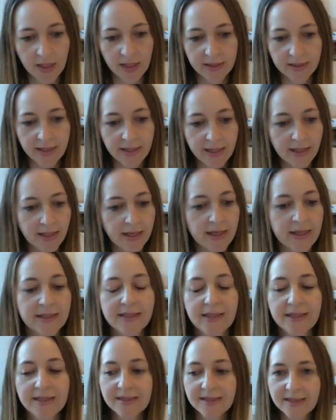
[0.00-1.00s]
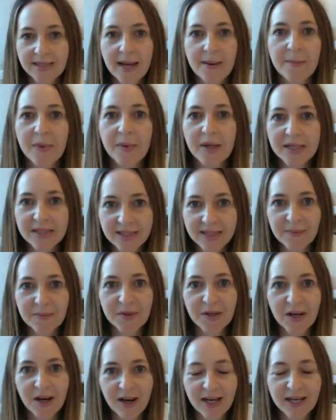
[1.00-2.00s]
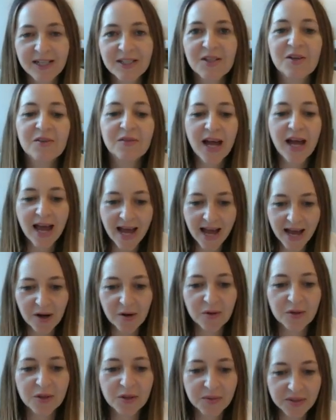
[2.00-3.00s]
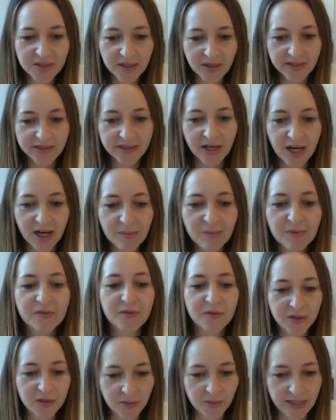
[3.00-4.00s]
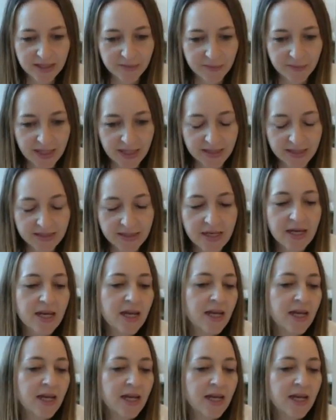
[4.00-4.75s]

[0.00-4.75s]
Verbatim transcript: And here is a step-by-step -step guide of how you sign up for Squarespace.